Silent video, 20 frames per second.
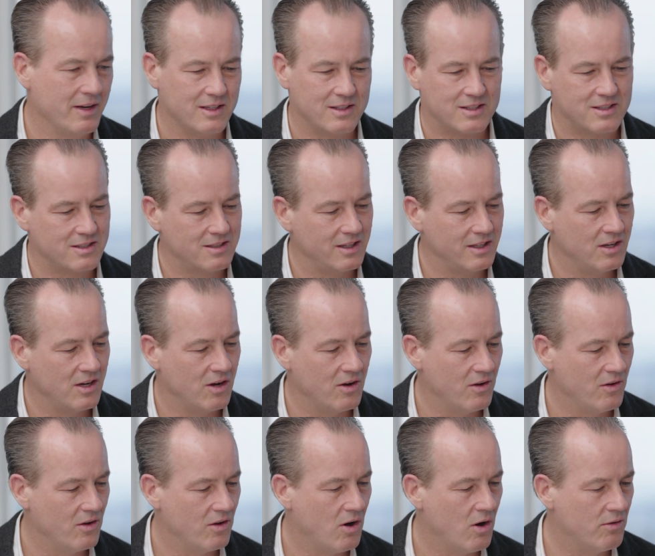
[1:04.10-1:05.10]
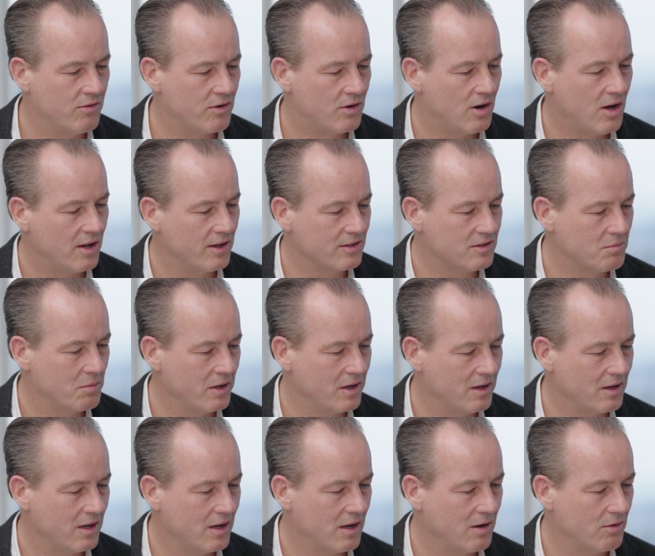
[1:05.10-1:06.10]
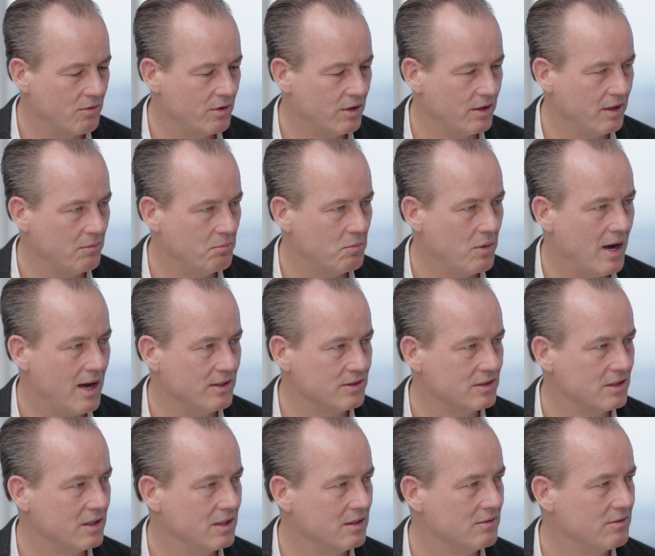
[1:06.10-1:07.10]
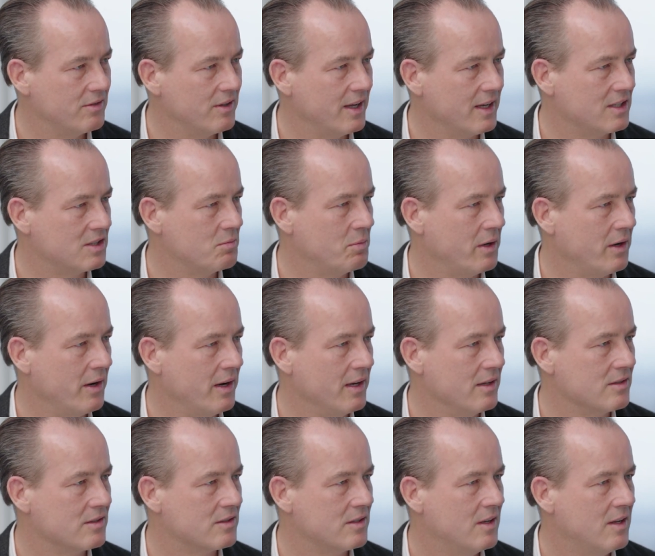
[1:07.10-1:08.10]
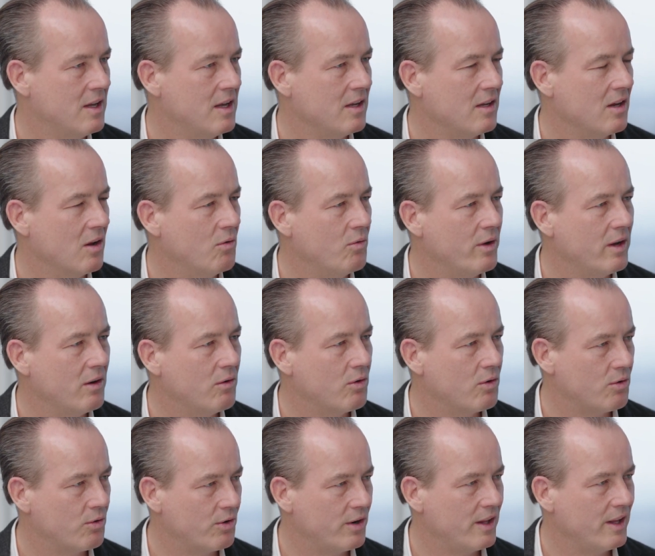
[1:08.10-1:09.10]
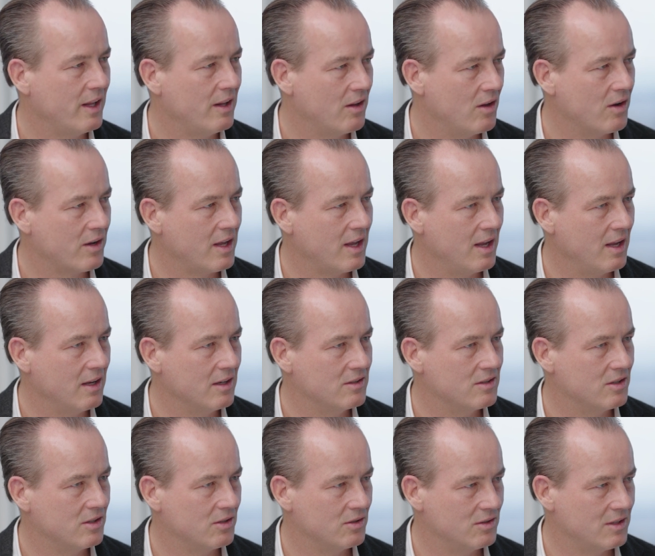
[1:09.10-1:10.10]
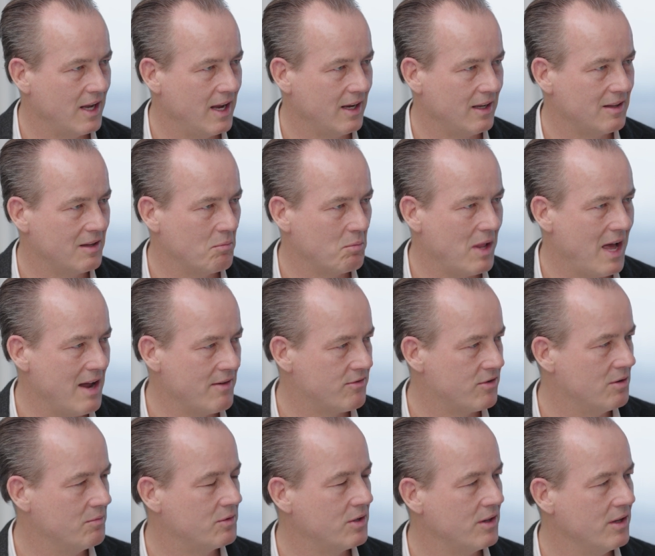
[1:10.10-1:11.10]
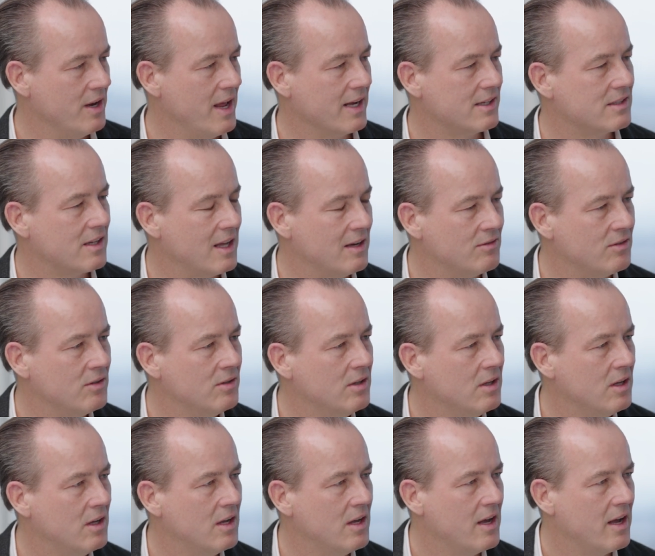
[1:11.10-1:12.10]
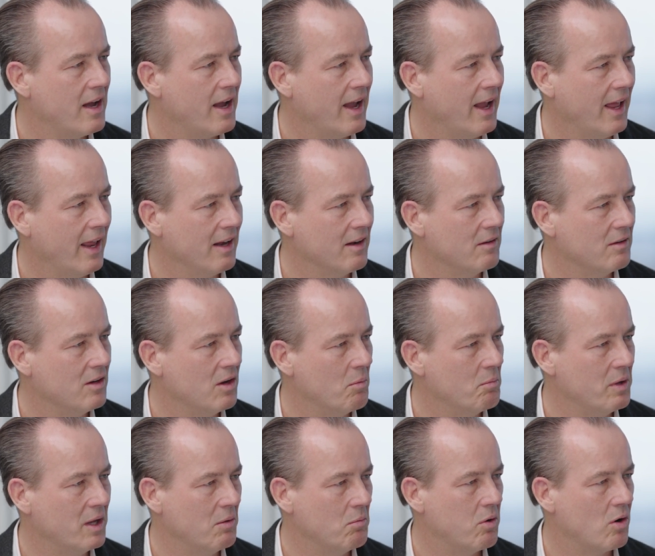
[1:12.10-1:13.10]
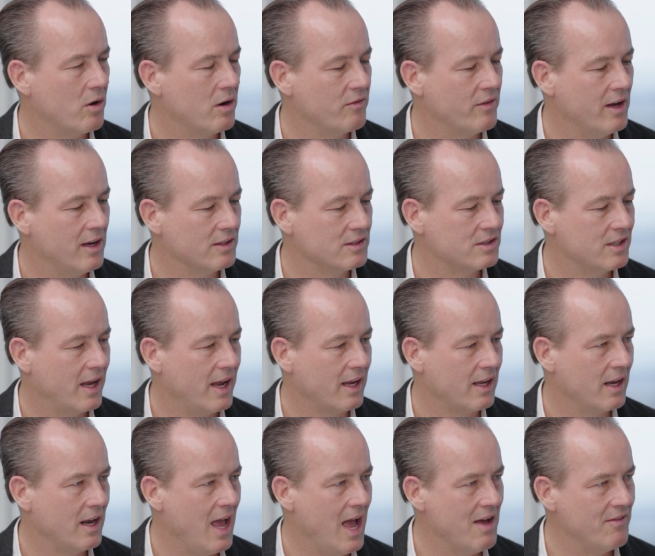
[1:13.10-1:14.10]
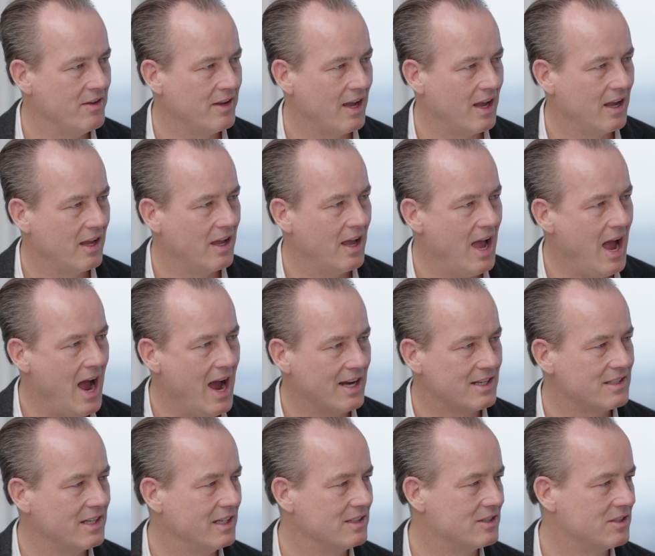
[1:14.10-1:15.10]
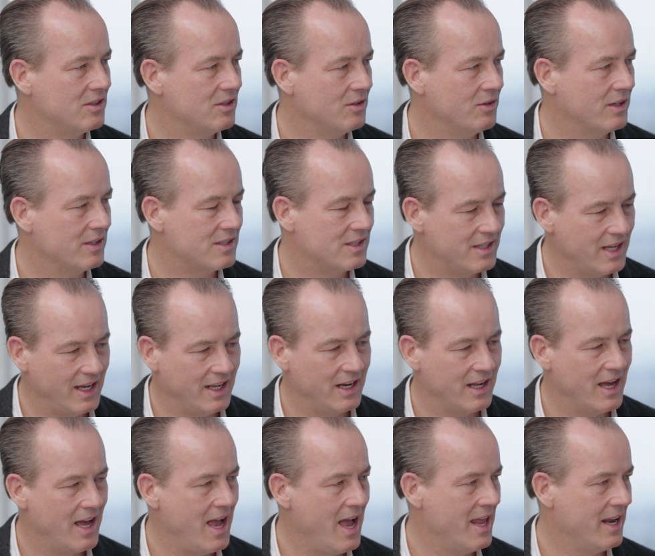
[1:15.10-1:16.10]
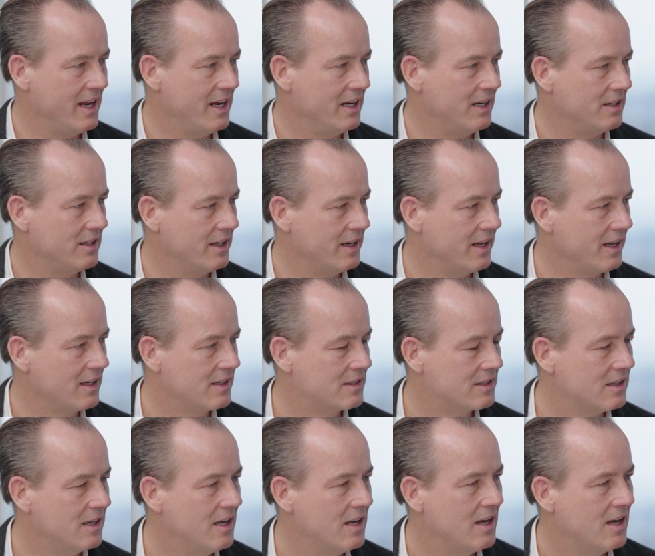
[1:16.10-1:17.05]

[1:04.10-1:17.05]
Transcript: it's, overall, it's been a really positive experience. We were really looking to take the platform to the next level. And, being part of LSEG and having access to its data and analytics